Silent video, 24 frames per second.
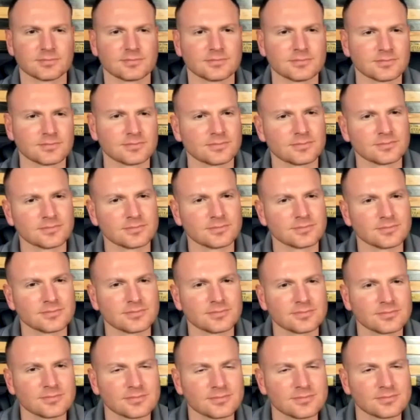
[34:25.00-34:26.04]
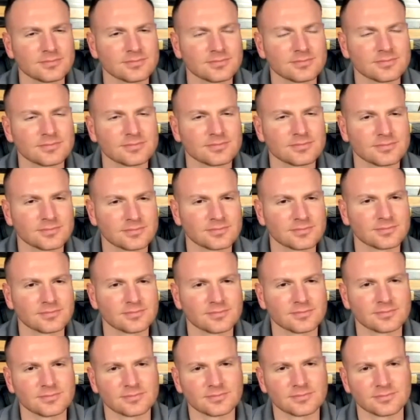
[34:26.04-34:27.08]

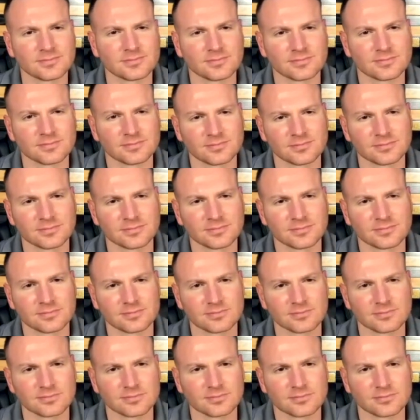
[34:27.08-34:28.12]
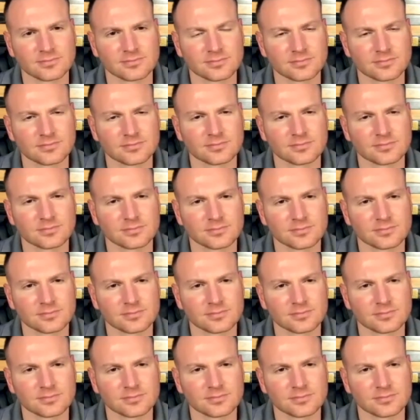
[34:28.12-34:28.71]
(not speaking)